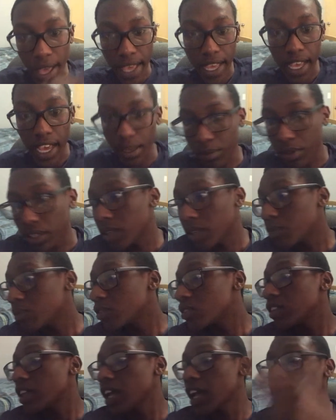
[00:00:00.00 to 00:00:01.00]
I mean,
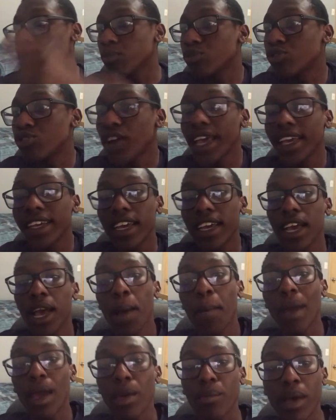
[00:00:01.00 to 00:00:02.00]
I'm trying
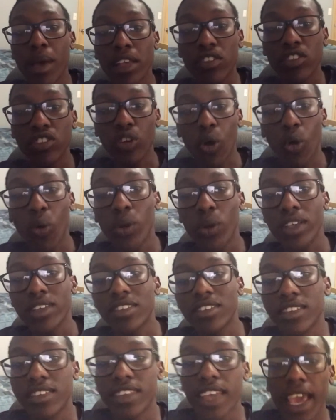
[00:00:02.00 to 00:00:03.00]
my best to always
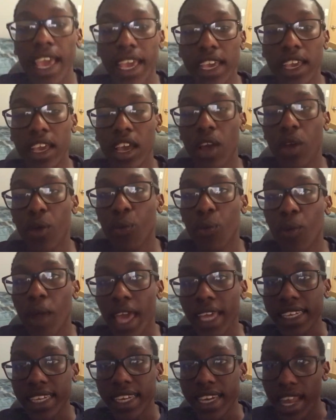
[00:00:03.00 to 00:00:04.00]
stay
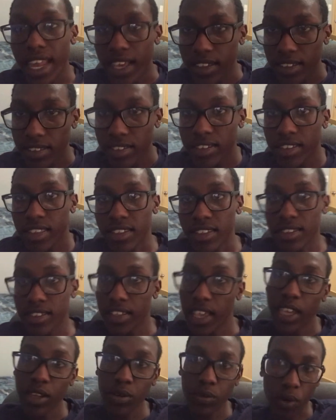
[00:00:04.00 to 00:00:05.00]
right next to the
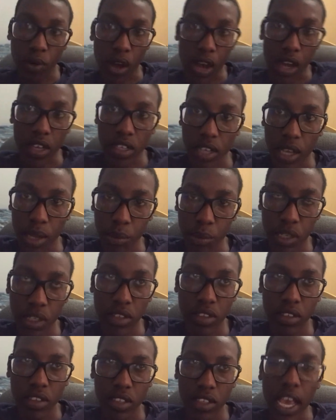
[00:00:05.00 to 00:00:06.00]
sidewalk. I
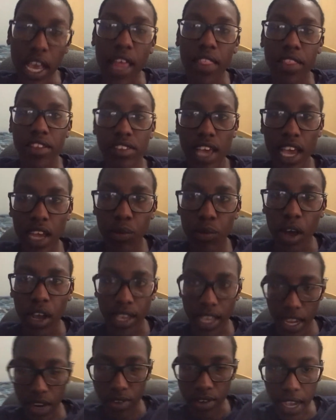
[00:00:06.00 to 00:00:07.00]
mean, yeah, the sidewalk
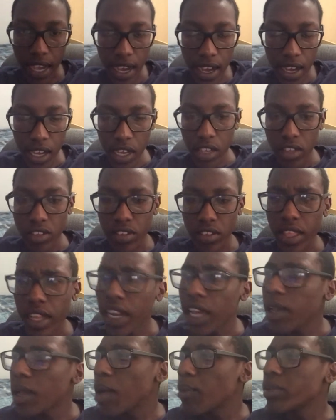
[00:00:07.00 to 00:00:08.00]
area. So then
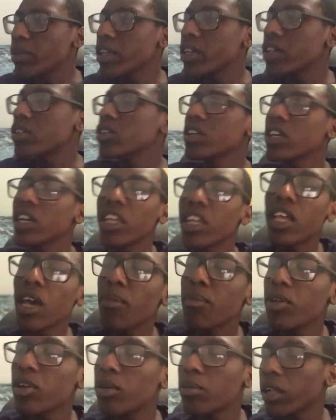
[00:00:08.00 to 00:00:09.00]
I'm like looking at that
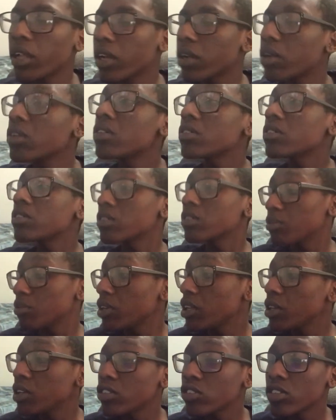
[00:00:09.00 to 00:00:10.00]
mirror, I'm like, oh, how
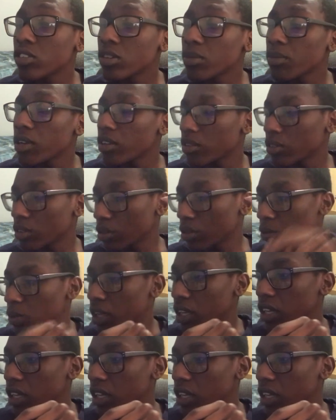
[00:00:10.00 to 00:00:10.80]
many inches am I out of the way?